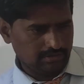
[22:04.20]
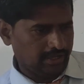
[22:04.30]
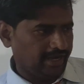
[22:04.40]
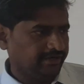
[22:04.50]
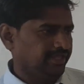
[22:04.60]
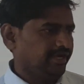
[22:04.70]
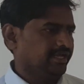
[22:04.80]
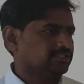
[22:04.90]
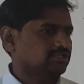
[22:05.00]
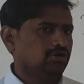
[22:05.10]
and then
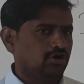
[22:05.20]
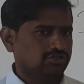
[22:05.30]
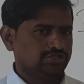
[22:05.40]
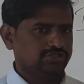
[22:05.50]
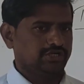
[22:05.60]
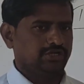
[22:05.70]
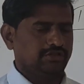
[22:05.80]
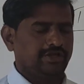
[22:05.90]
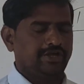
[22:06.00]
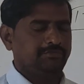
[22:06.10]
next oxygen.
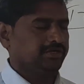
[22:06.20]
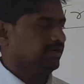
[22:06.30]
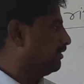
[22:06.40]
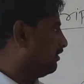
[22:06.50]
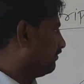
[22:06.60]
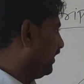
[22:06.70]
The atomic number of